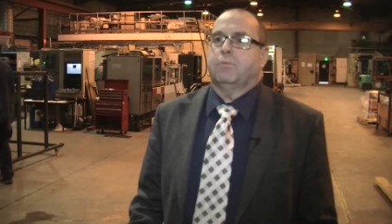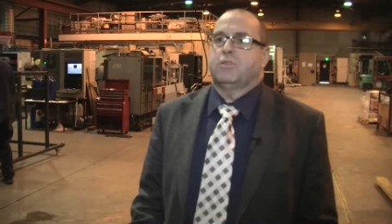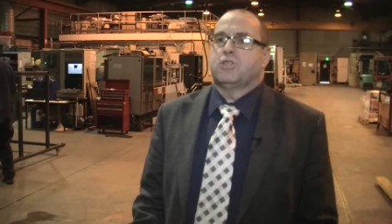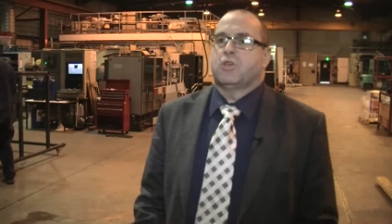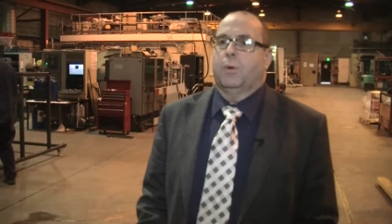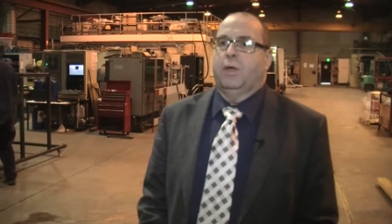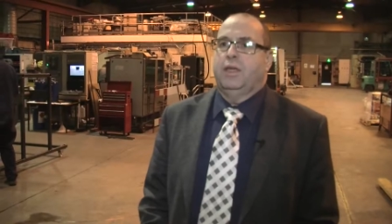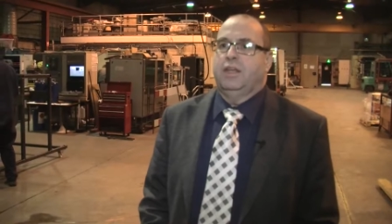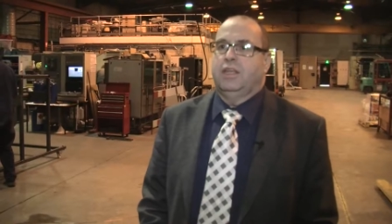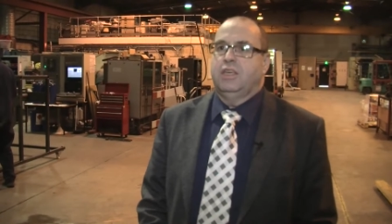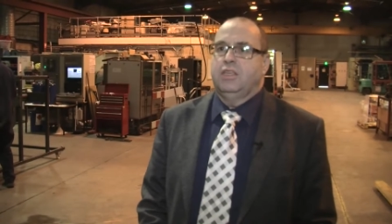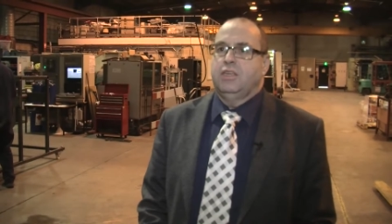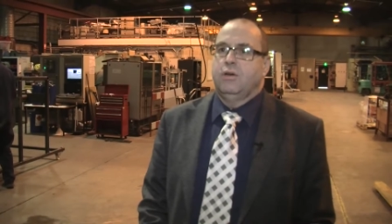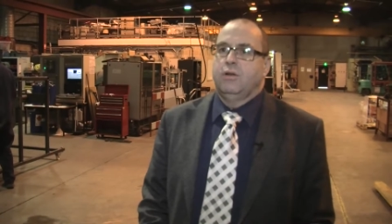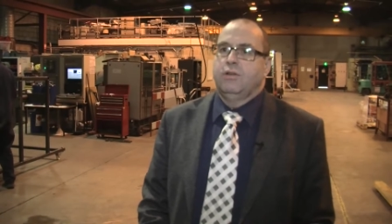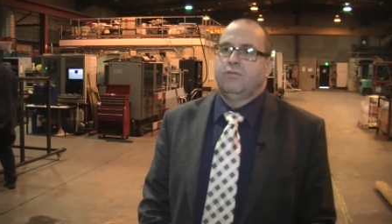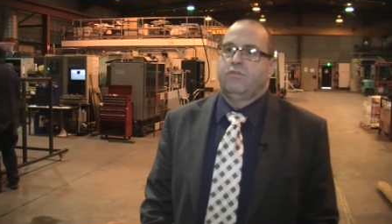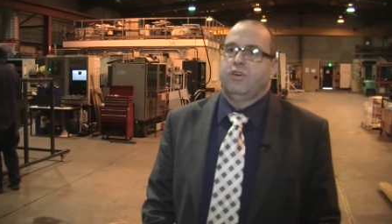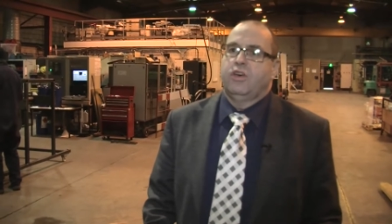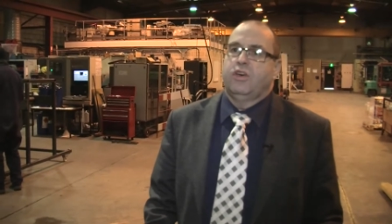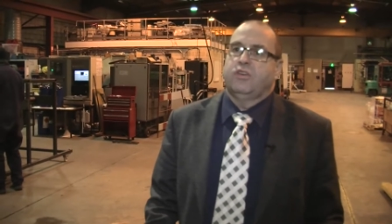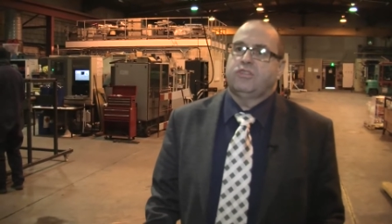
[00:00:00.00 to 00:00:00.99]
between a
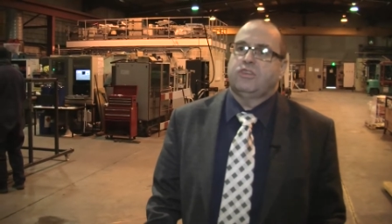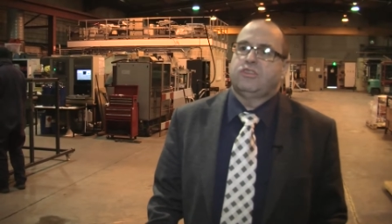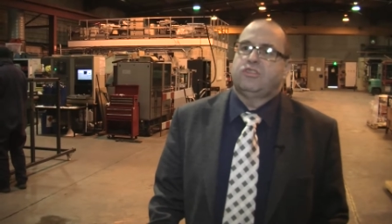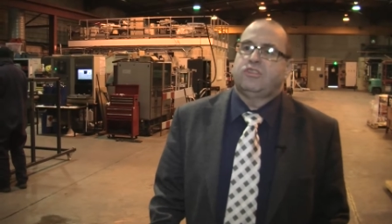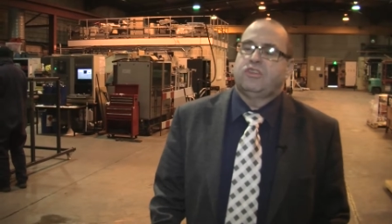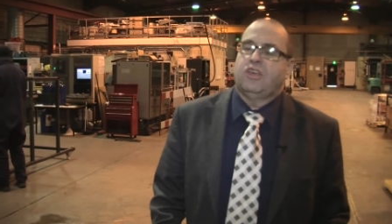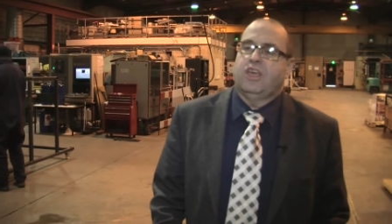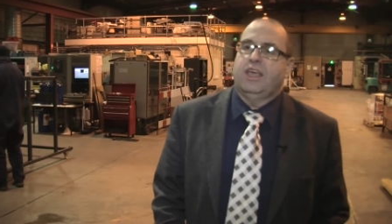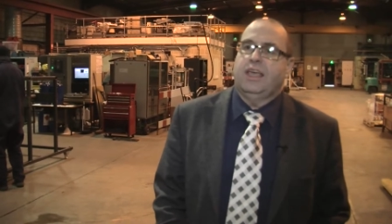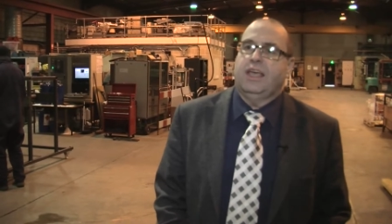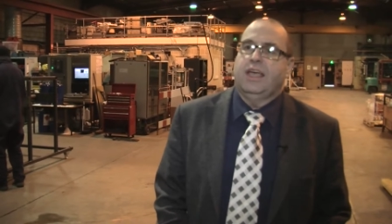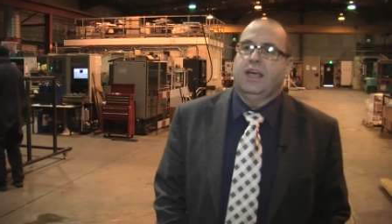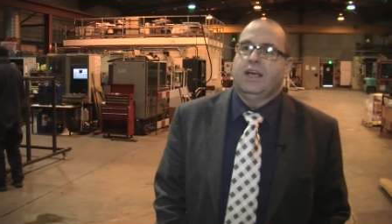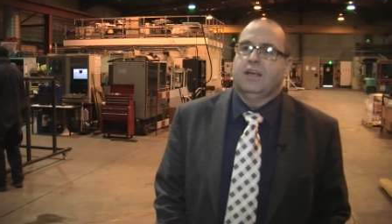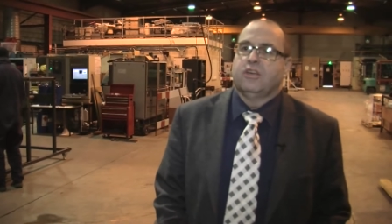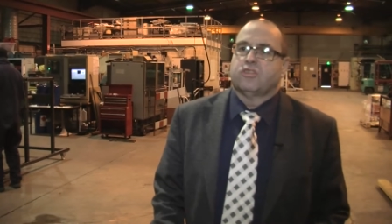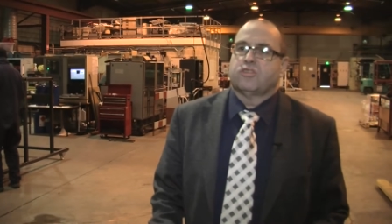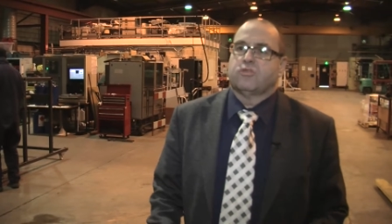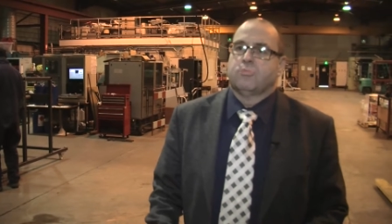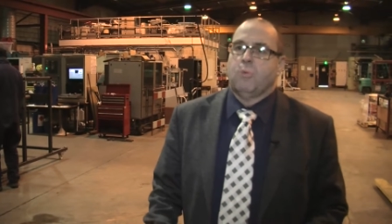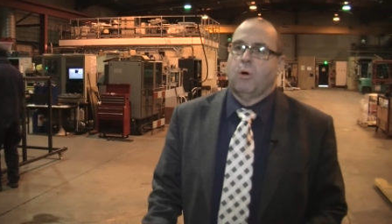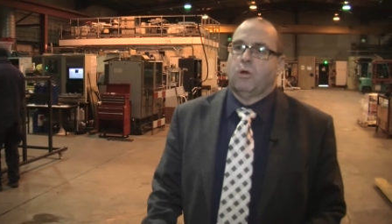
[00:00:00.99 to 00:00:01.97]
university
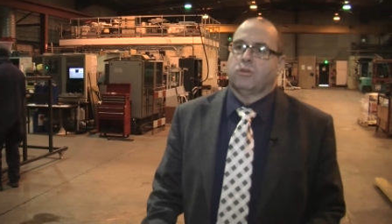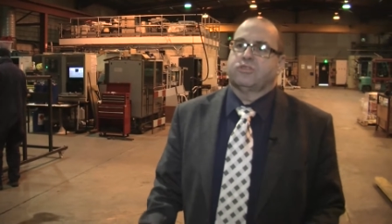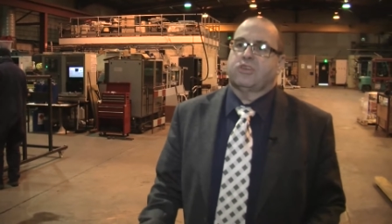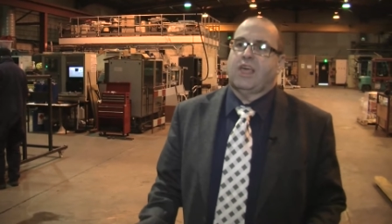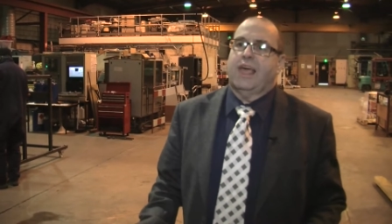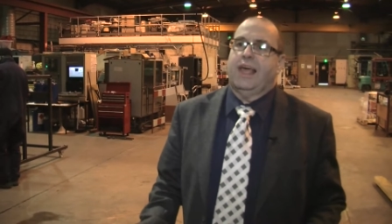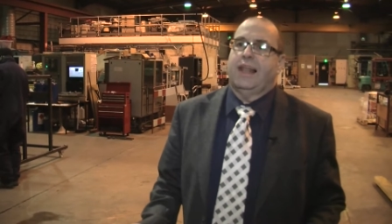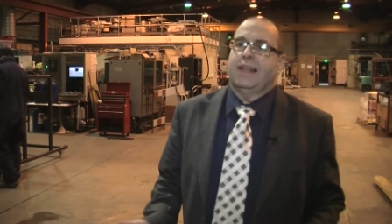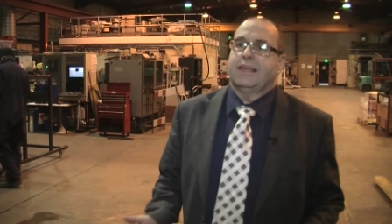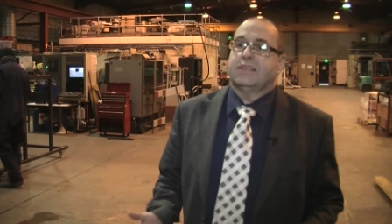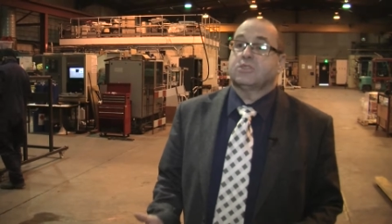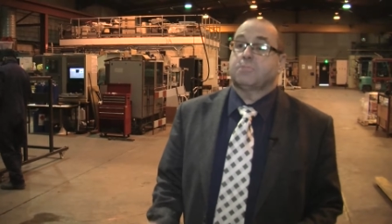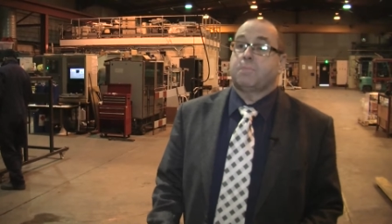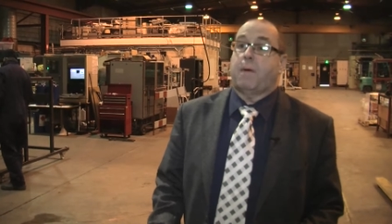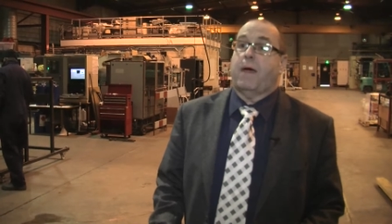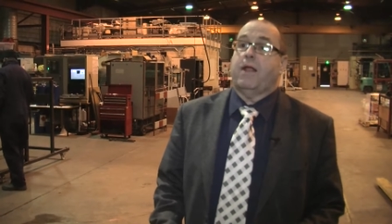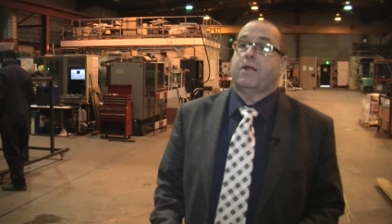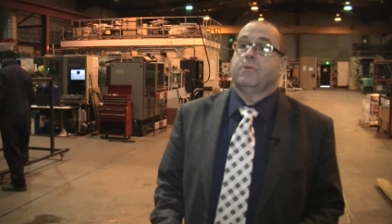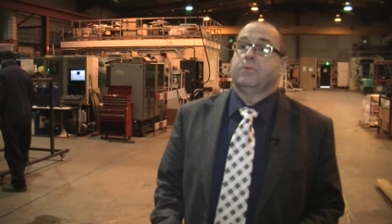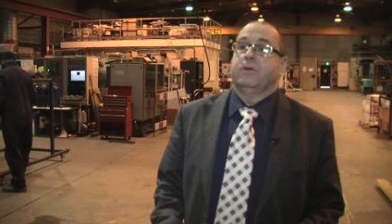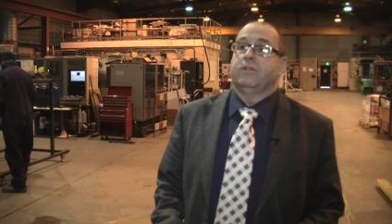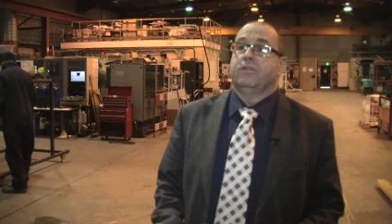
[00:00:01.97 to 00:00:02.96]
small-scale
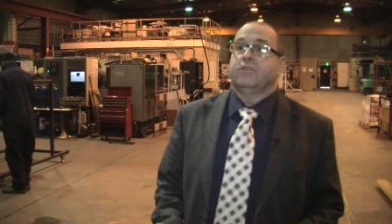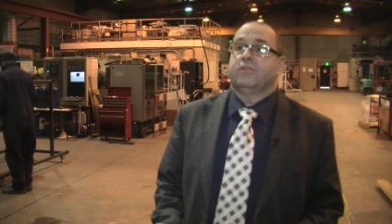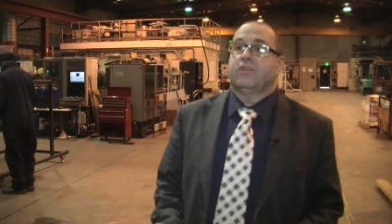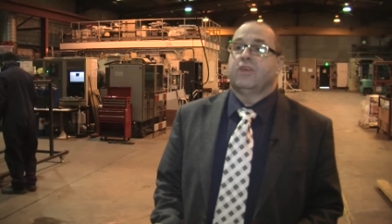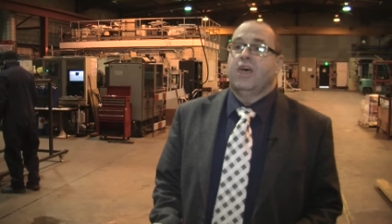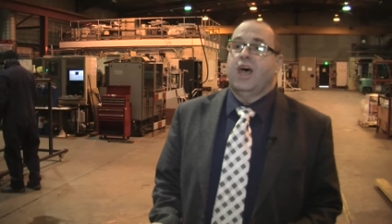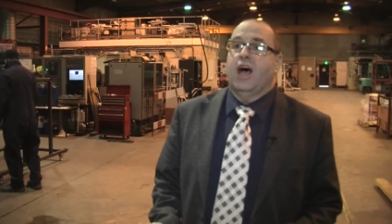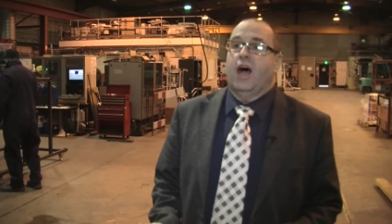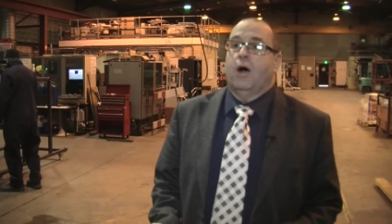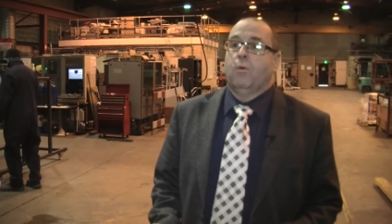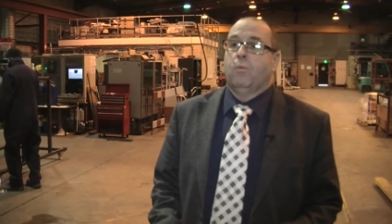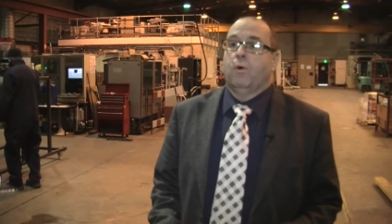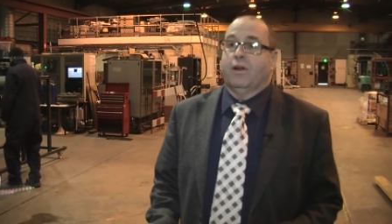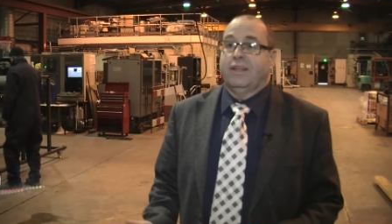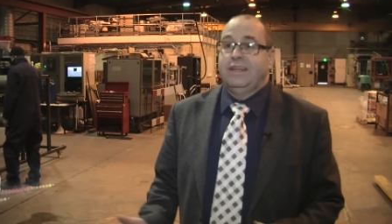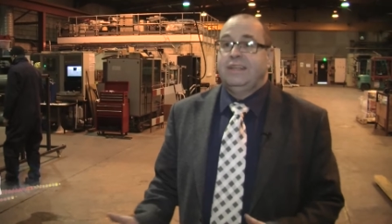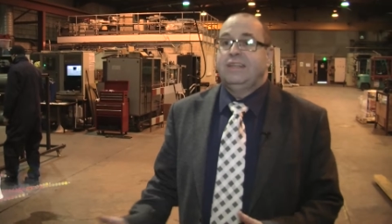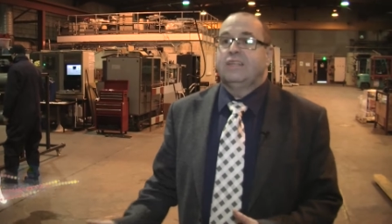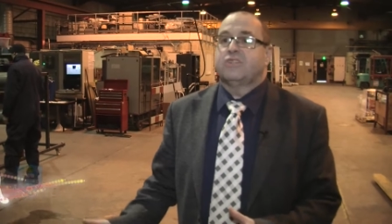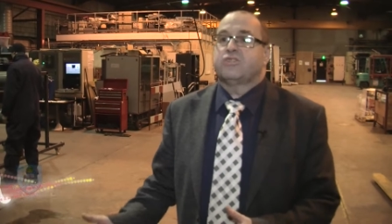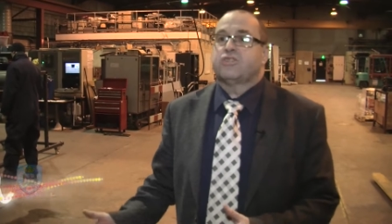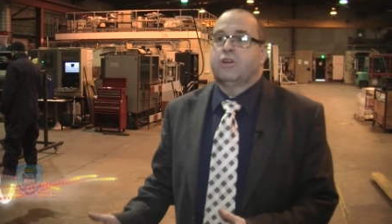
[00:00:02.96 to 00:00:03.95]
experiment and what
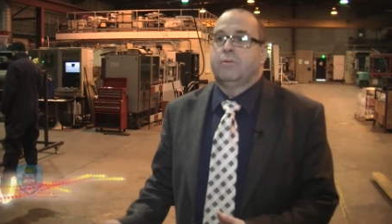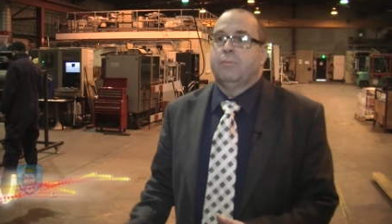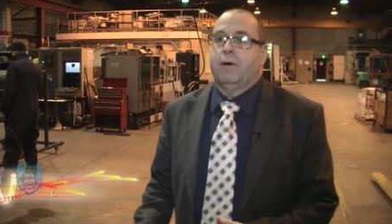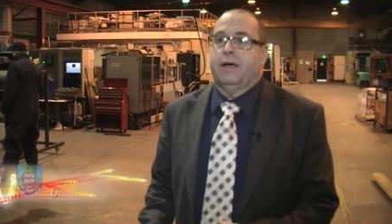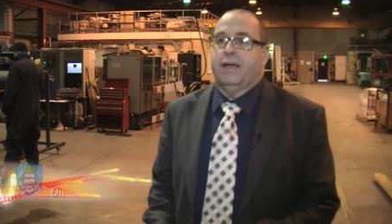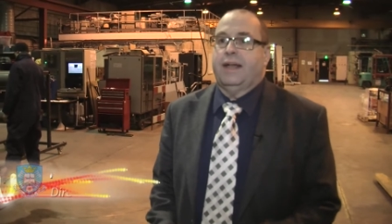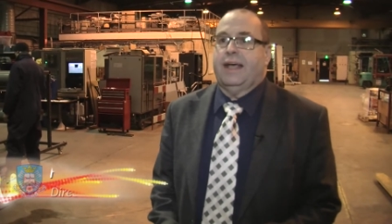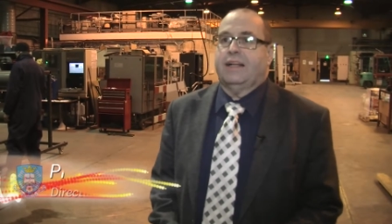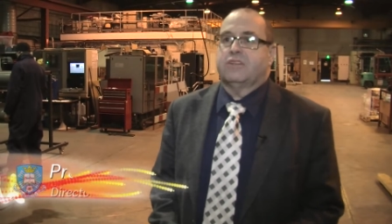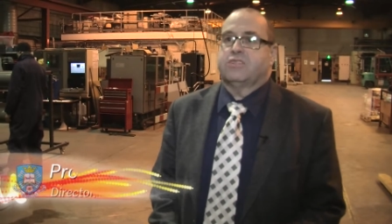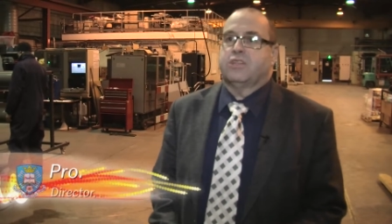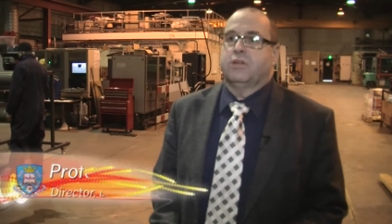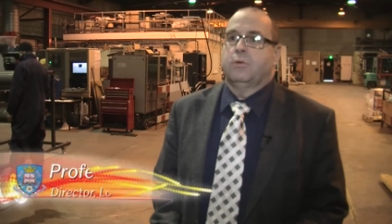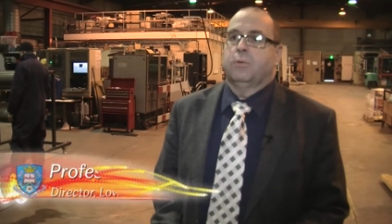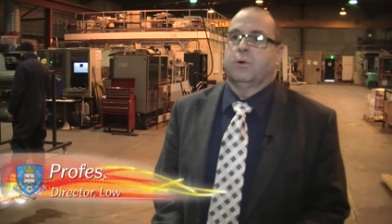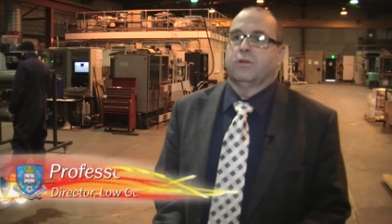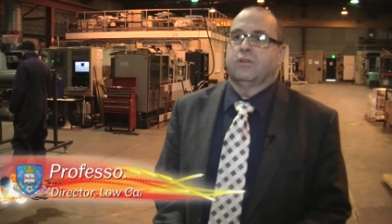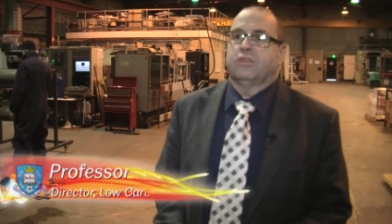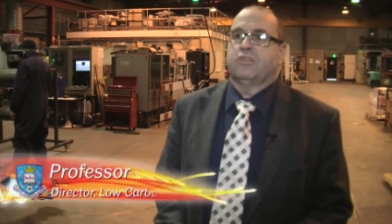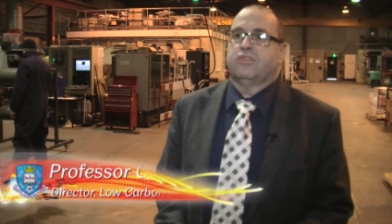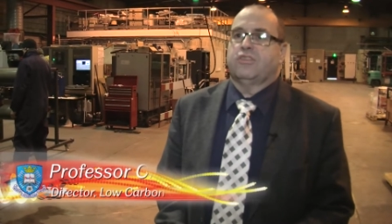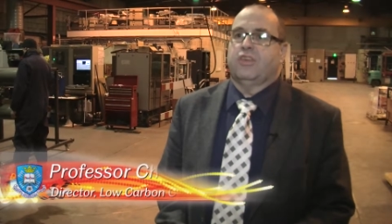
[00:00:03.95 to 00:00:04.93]
industry might actually
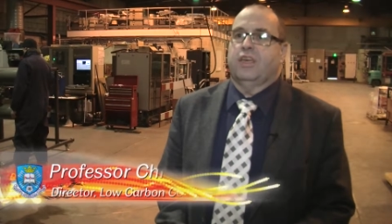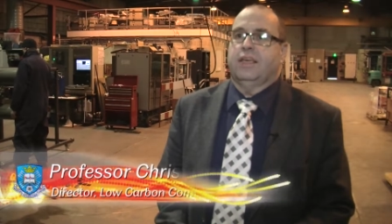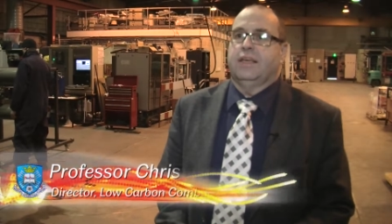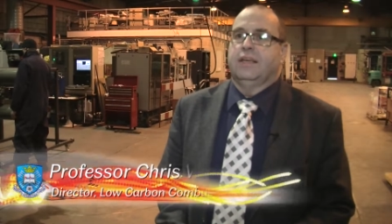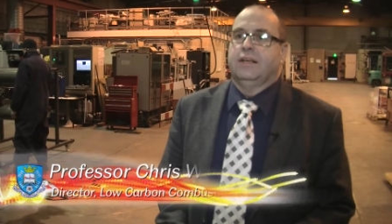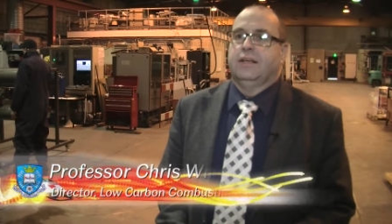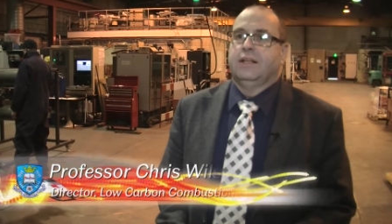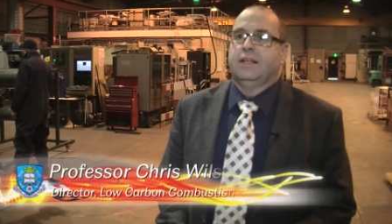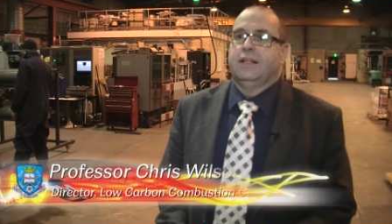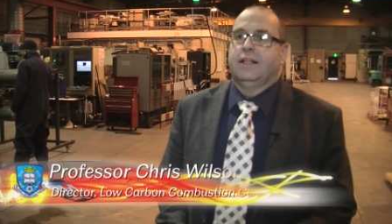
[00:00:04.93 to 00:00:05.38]
want to see.